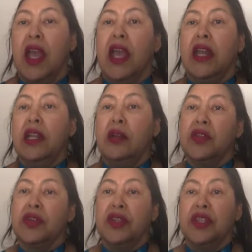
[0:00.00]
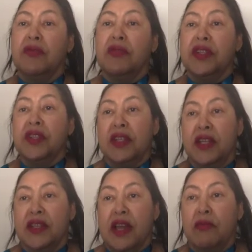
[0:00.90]
An illustrative recent
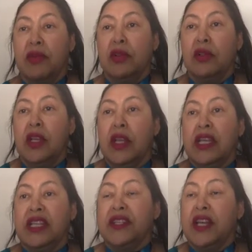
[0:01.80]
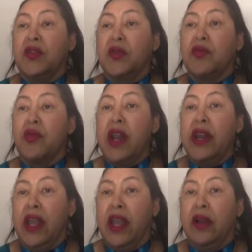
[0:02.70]
example is that of
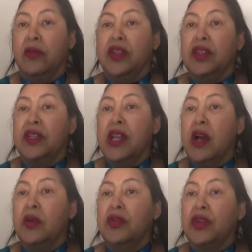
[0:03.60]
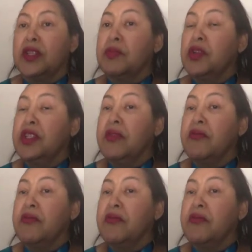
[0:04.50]
Leautier, which is now transporting